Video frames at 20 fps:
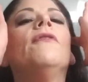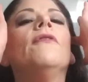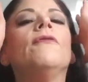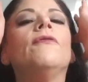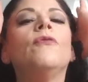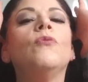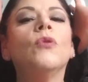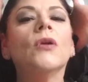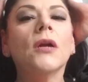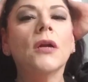of
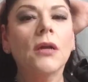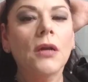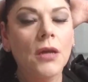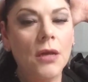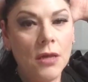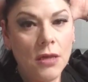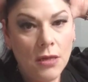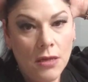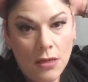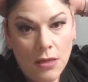work
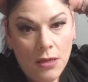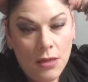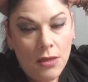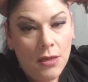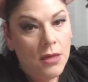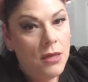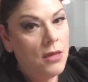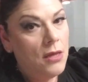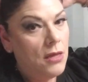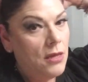
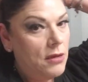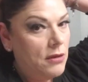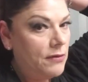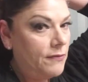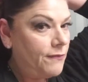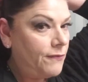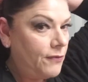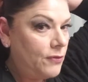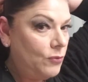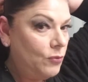
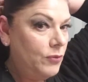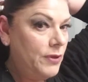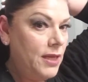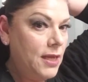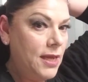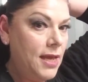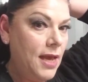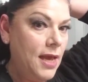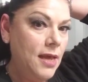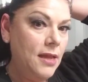for the
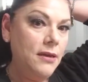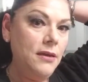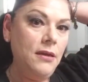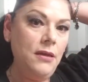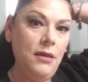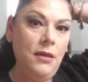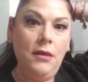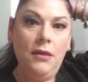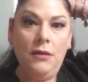weekend.